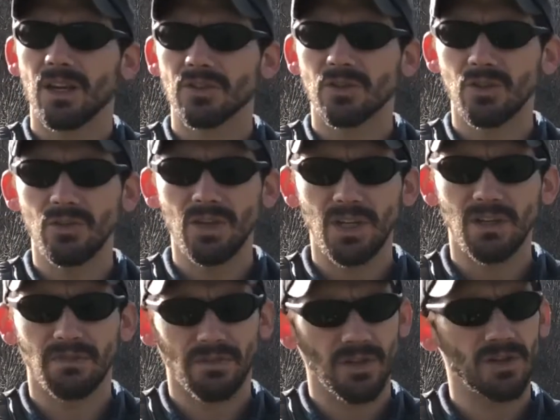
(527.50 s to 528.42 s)
So you need
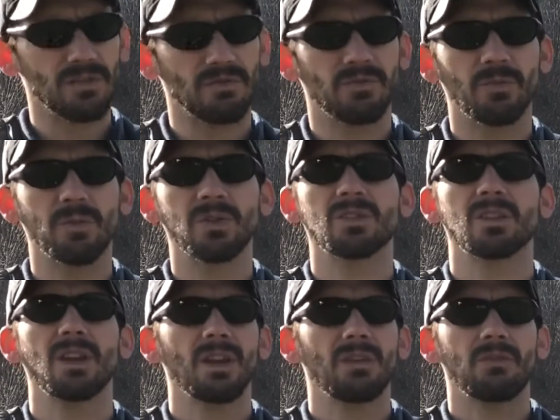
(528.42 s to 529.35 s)
to first and
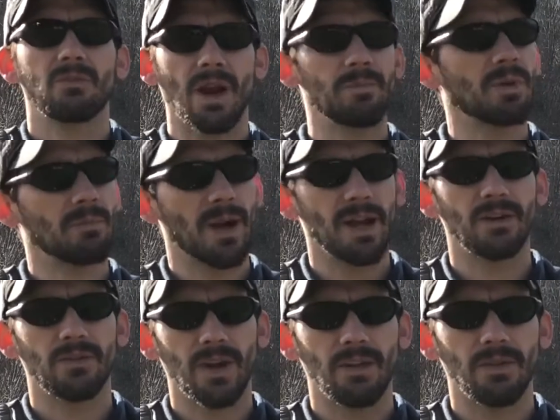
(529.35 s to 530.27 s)
foremost wrap your
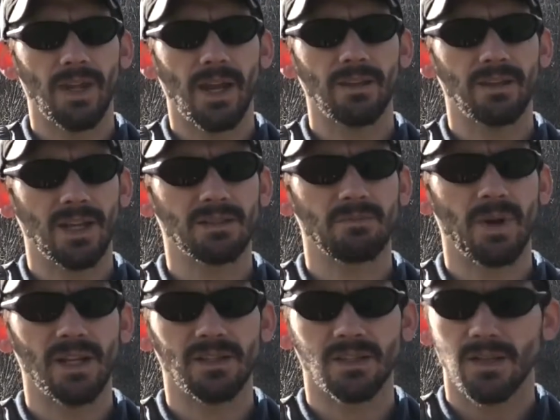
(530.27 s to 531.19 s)
mind around that. That's
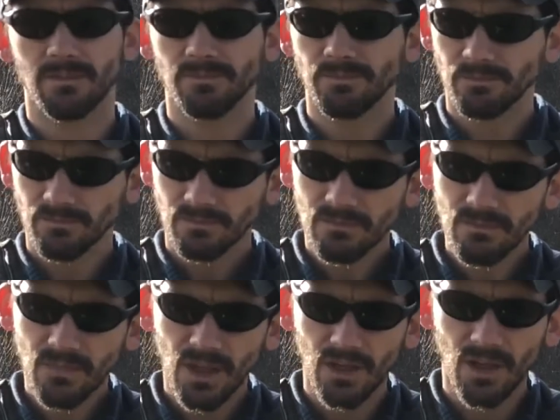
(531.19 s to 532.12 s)
mindset.
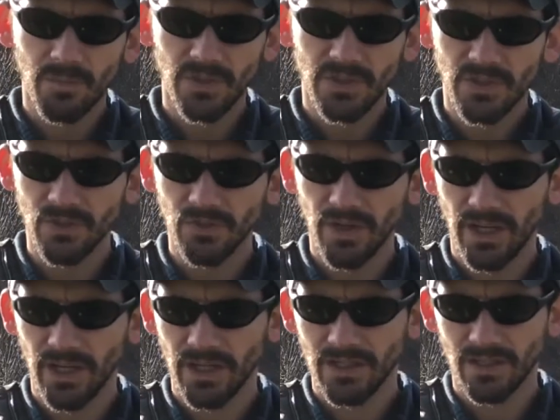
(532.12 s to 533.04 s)
Number 2
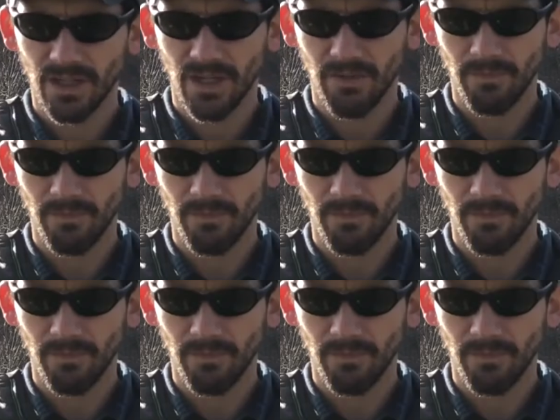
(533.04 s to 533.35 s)
is